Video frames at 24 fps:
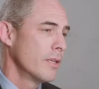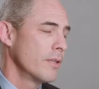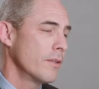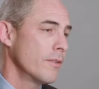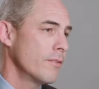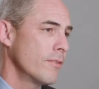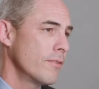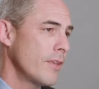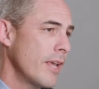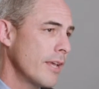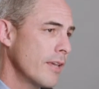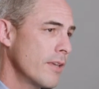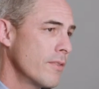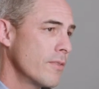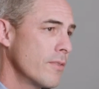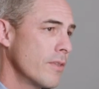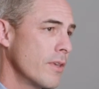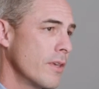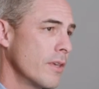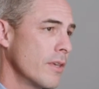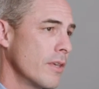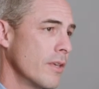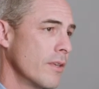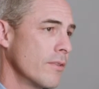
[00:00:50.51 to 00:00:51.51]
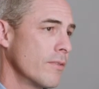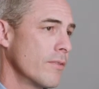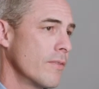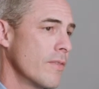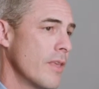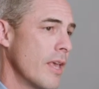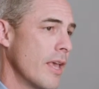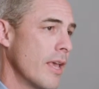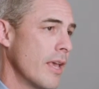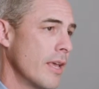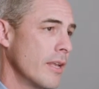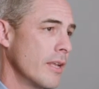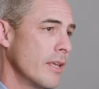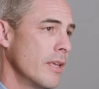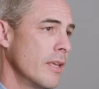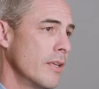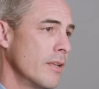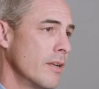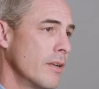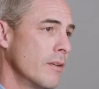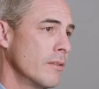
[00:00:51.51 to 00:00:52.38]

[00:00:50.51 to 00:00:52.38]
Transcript: The second thing is that it